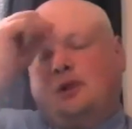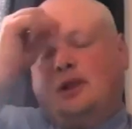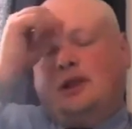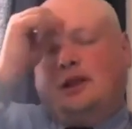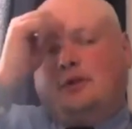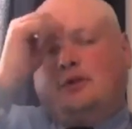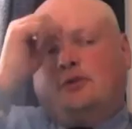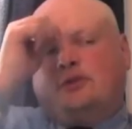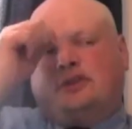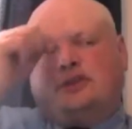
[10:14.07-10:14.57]

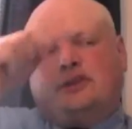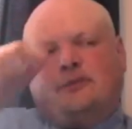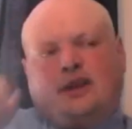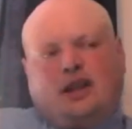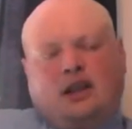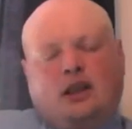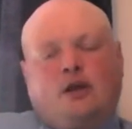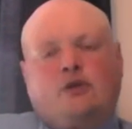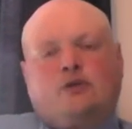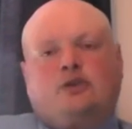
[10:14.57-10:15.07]
It wasn't something
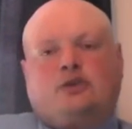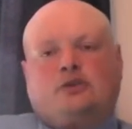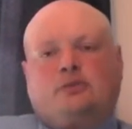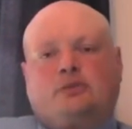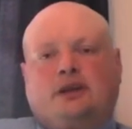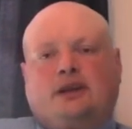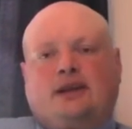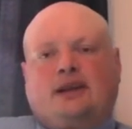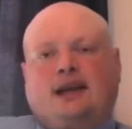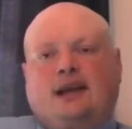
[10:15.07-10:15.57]
close to
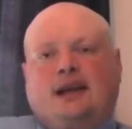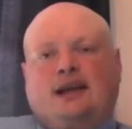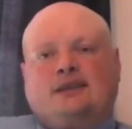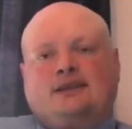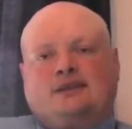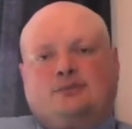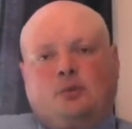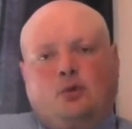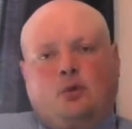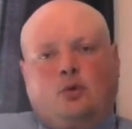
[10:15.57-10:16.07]
me and
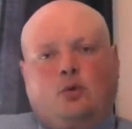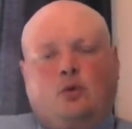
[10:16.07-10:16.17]
small.